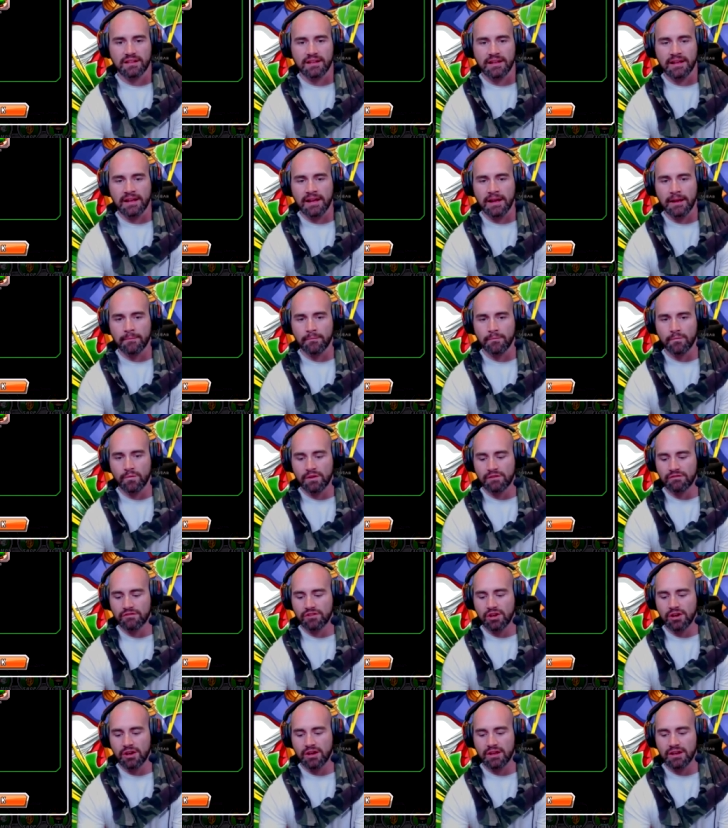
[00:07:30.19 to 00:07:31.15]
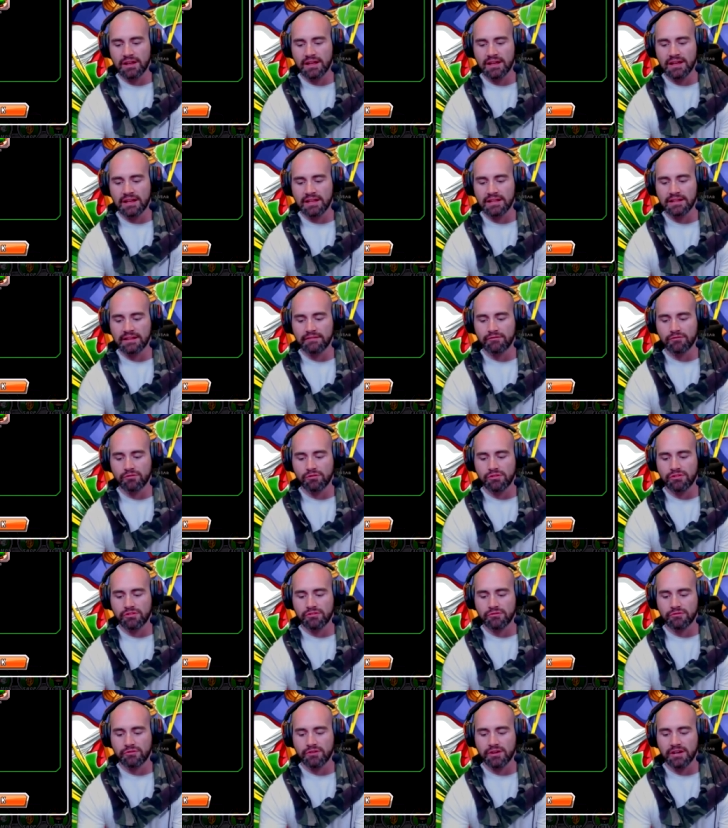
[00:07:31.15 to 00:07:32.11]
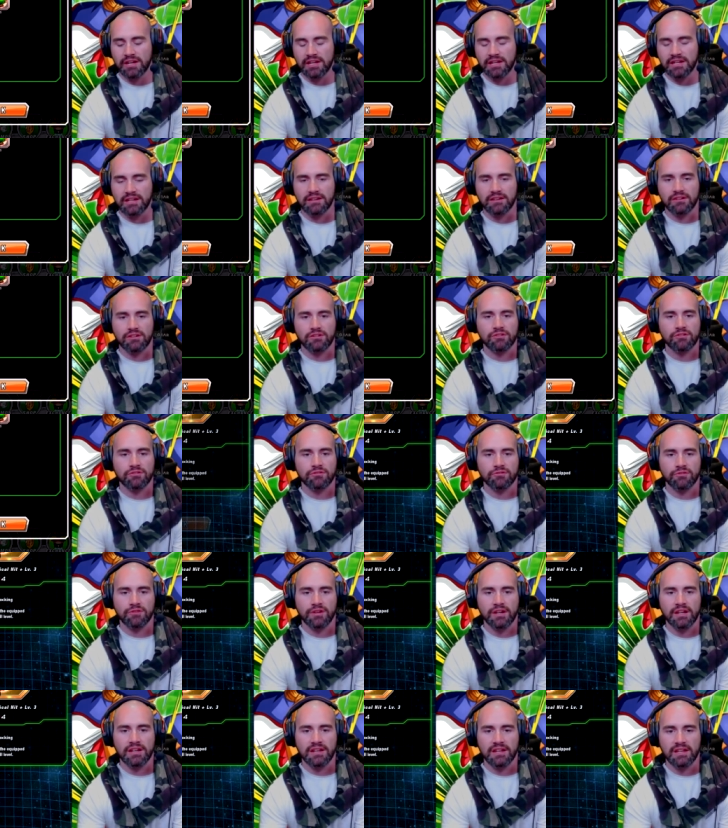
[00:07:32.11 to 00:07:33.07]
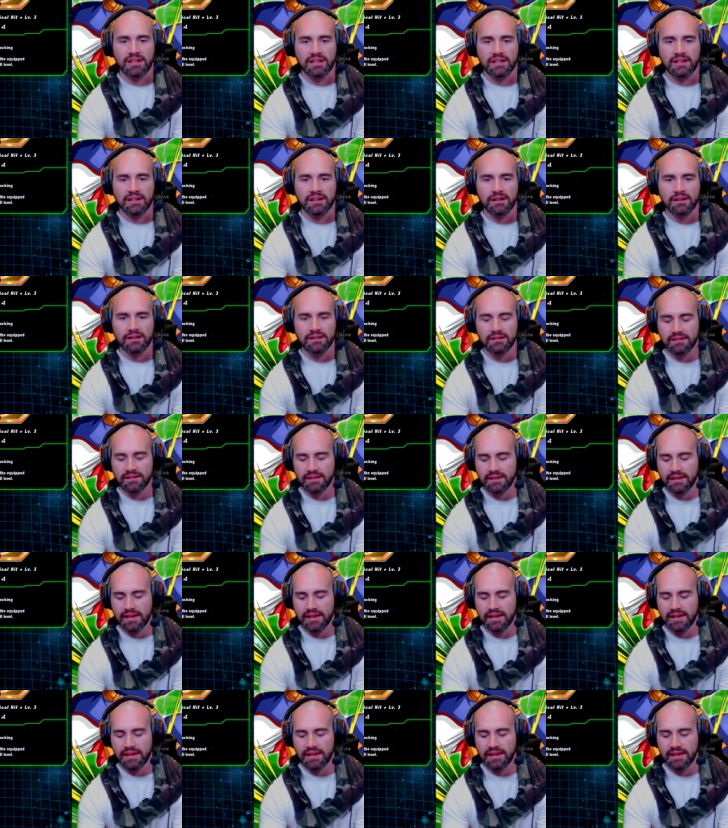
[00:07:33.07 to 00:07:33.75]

Um, we've got a level 3 crit here